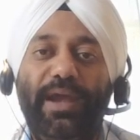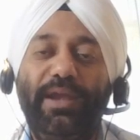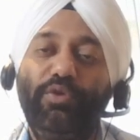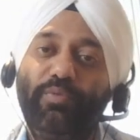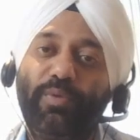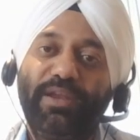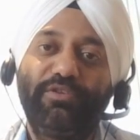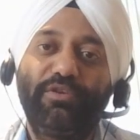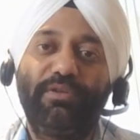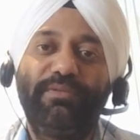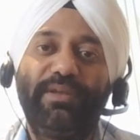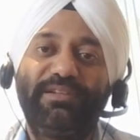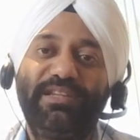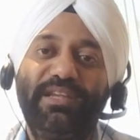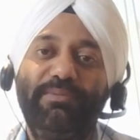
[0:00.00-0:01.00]
And you can
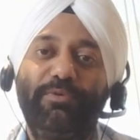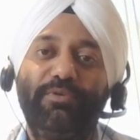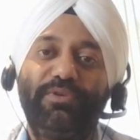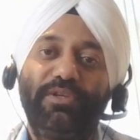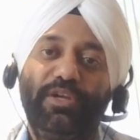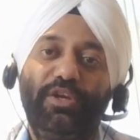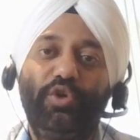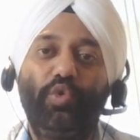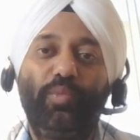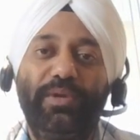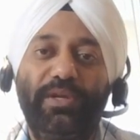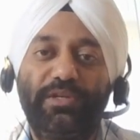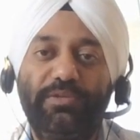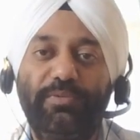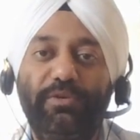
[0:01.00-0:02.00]
solve that same question in 2
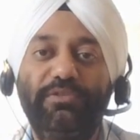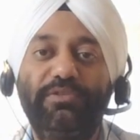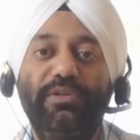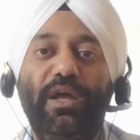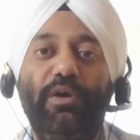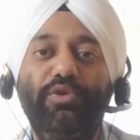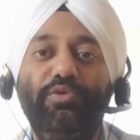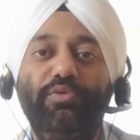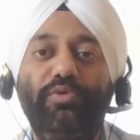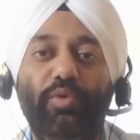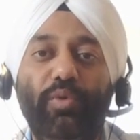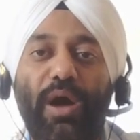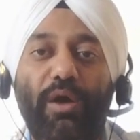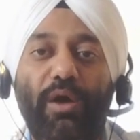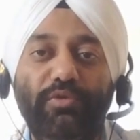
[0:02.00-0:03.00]
minutes because now you
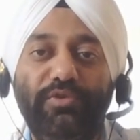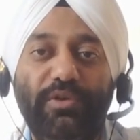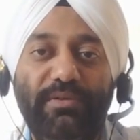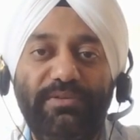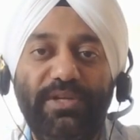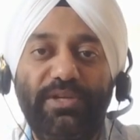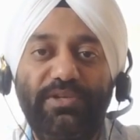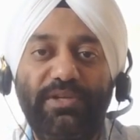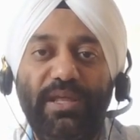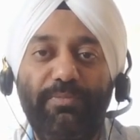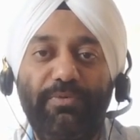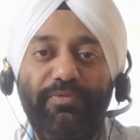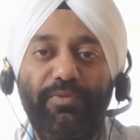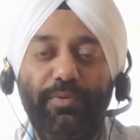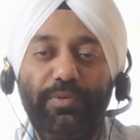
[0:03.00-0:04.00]
know how to solve such
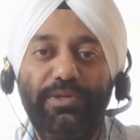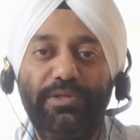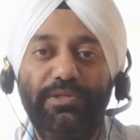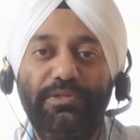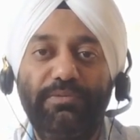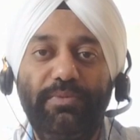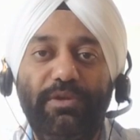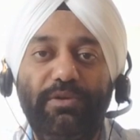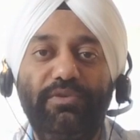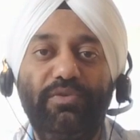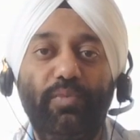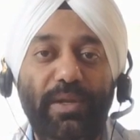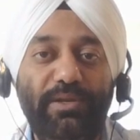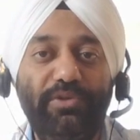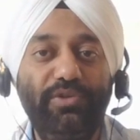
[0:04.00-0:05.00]
type of questions.
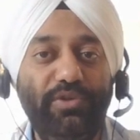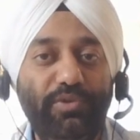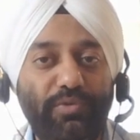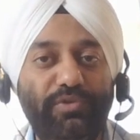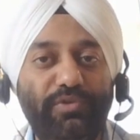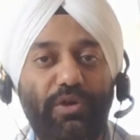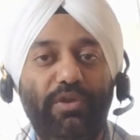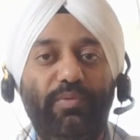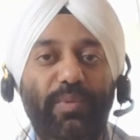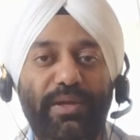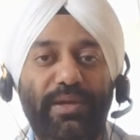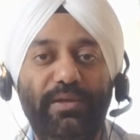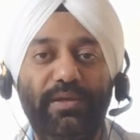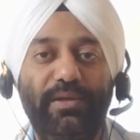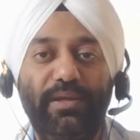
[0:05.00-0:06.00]
Because once you solve
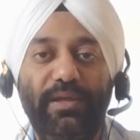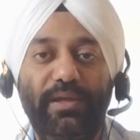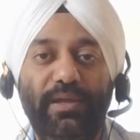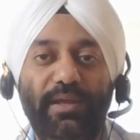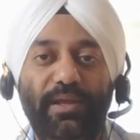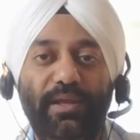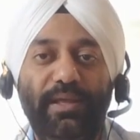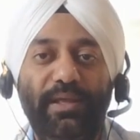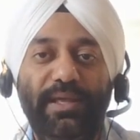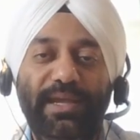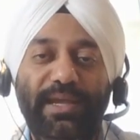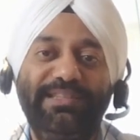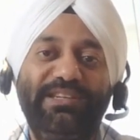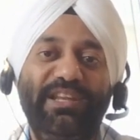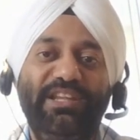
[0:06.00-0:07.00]
it,
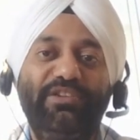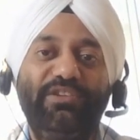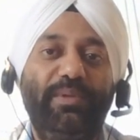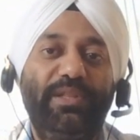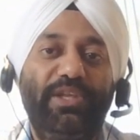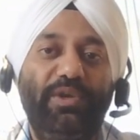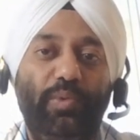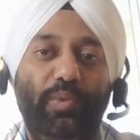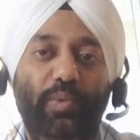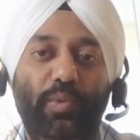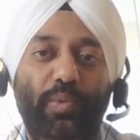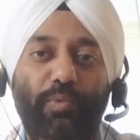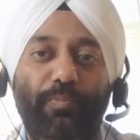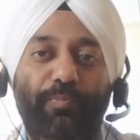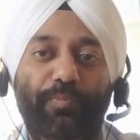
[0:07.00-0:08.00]
it stays with you.
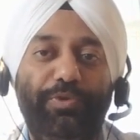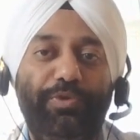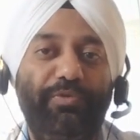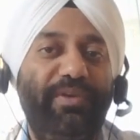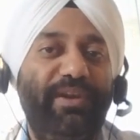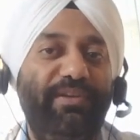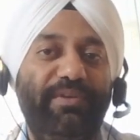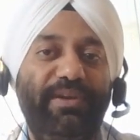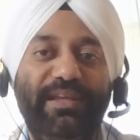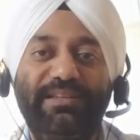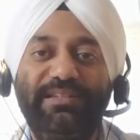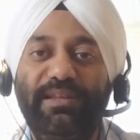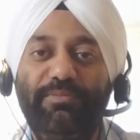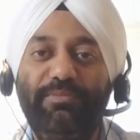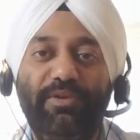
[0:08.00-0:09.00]
So whenever
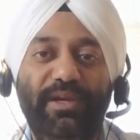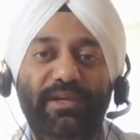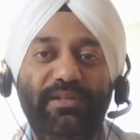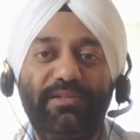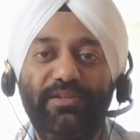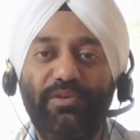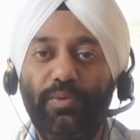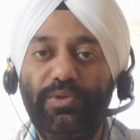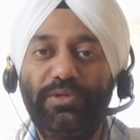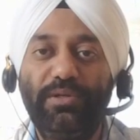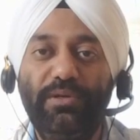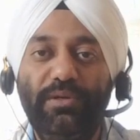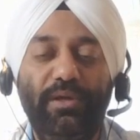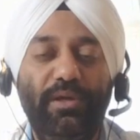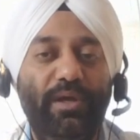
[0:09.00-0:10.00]
next time you get this
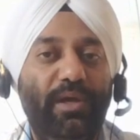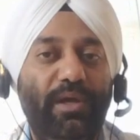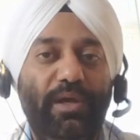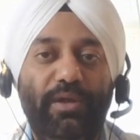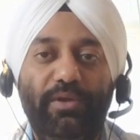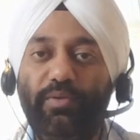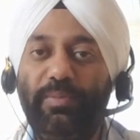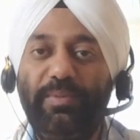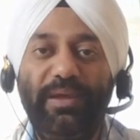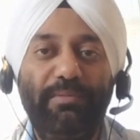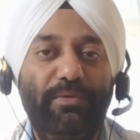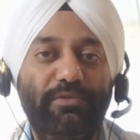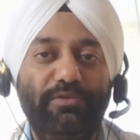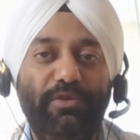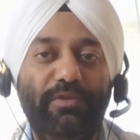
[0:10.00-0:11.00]
question, you'll be
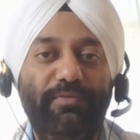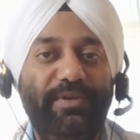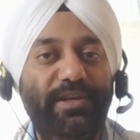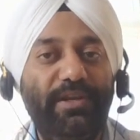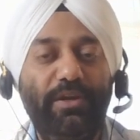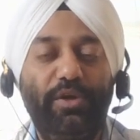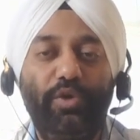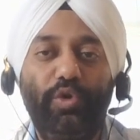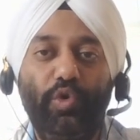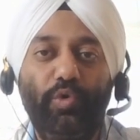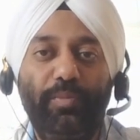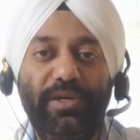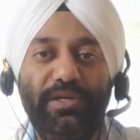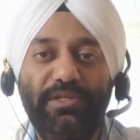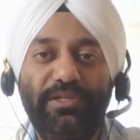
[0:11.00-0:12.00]
able to solve it in
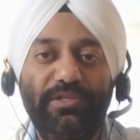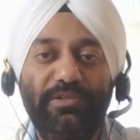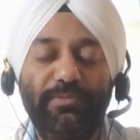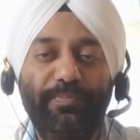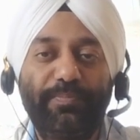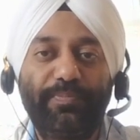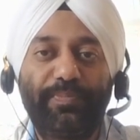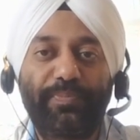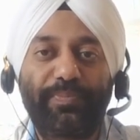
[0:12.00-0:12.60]
2 minutes.